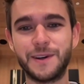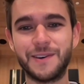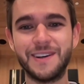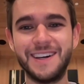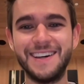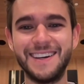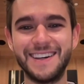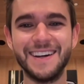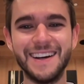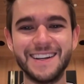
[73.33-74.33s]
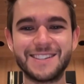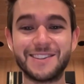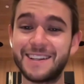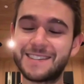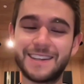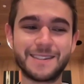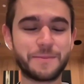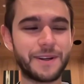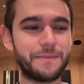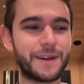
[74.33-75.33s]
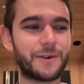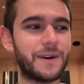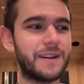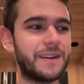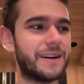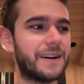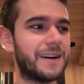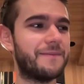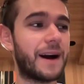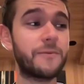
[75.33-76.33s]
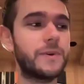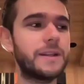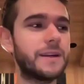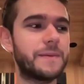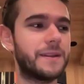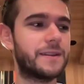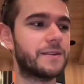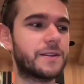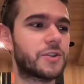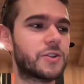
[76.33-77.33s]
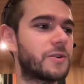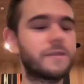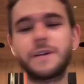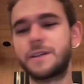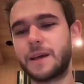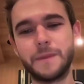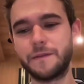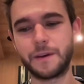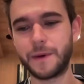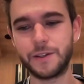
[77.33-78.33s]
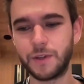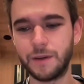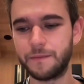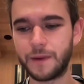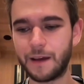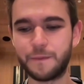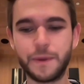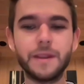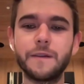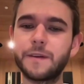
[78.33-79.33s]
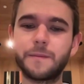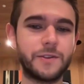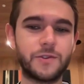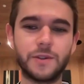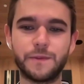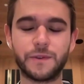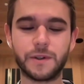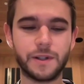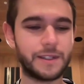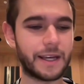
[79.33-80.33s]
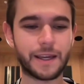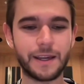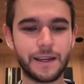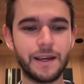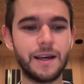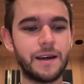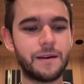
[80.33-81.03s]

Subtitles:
so that's a pretty big one. The short of it is I'm living my dream. I've been living my dream for a decade.